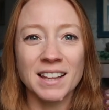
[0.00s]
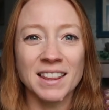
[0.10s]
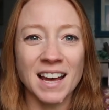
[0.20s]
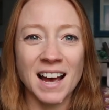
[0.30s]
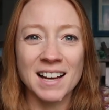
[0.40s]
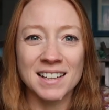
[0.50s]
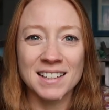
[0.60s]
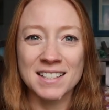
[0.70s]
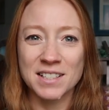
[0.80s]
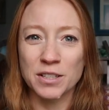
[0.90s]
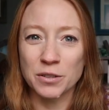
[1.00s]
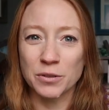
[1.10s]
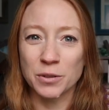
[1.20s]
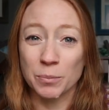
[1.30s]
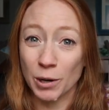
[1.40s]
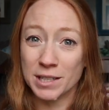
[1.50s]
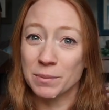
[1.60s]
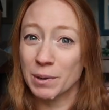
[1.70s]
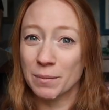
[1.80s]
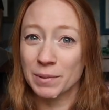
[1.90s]
That is a new
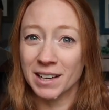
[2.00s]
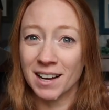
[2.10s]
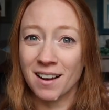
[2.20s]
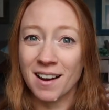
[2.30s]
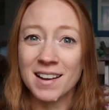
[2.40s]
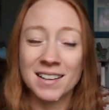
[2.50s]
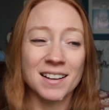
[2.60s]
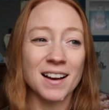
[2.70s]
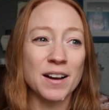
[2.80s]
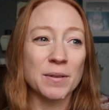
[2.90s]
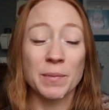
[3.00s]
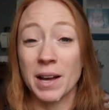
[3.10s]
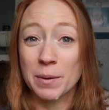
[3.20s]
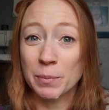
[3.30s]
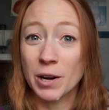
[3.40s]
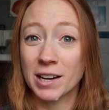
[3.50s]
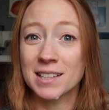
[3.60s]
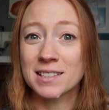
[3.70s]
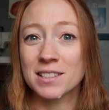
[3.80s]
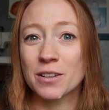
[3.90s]
breast pump that I got. Um, I am
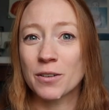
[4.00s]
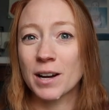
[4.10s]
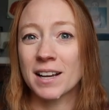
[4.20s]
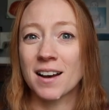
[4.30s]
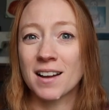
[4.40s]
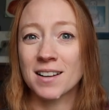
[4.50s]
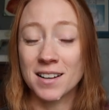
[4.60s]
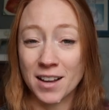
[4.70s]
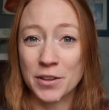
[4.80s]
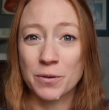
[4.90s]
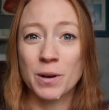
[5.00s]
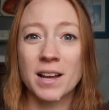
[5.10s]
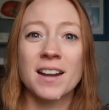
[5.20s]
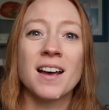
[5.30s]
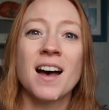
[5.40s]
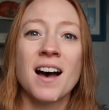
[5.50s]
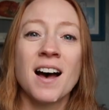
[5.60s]
pregnant, so I got another one.